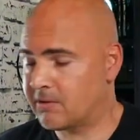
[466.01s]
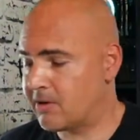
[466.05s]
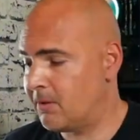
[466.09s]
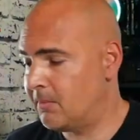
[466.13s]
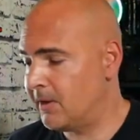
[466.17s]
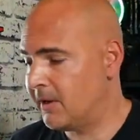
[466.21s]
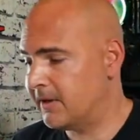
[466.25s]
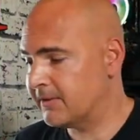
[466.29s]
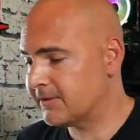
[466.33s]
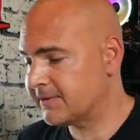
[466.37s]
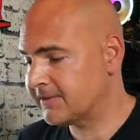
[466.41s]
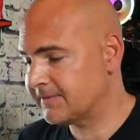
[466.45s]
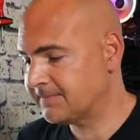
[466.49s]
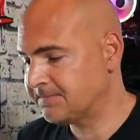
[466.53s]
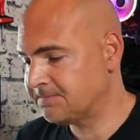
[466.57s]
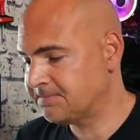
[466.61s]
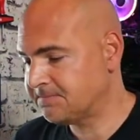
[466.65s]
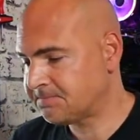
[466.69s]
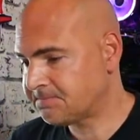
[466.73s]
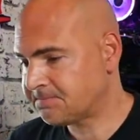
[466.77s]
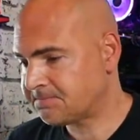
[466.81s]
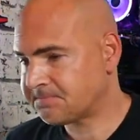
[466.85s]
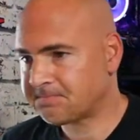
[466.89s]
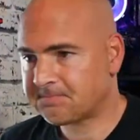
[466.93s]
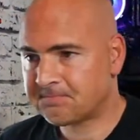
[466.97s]
comments.
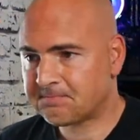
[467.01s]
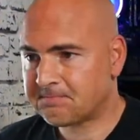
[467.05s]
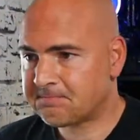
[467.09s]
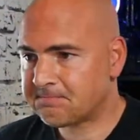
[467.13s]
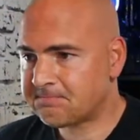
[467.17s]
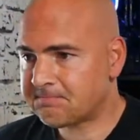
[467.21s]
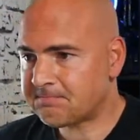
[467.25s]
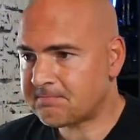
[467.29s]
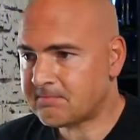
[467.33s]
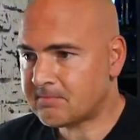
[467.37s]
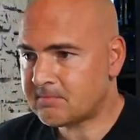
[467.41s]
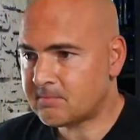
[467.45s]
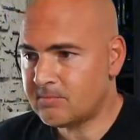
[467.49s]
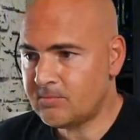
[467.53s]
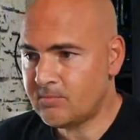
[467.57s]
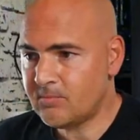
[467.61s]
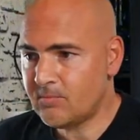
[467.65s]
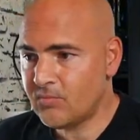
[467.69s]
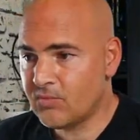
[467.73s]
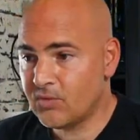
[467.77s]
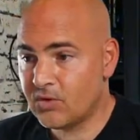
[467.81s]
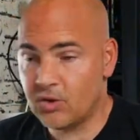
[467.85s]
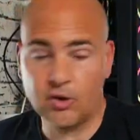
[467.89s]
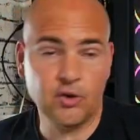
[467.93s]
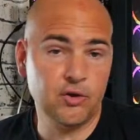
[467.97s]

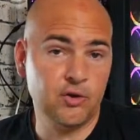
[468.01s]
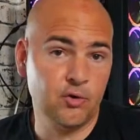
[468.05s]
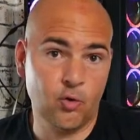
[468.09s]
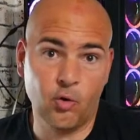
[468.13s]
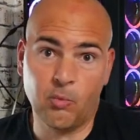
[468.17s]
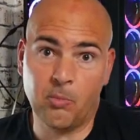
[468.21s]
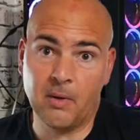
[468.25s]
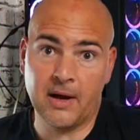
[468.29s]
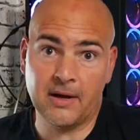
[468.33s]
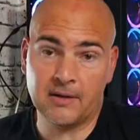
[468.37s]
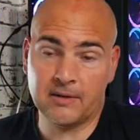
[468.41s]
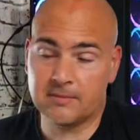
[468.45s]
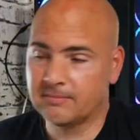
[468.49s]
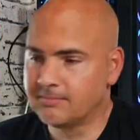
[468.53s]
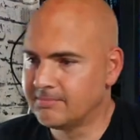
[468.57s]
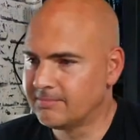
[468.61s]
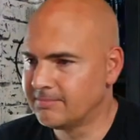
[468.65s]
Good or bad.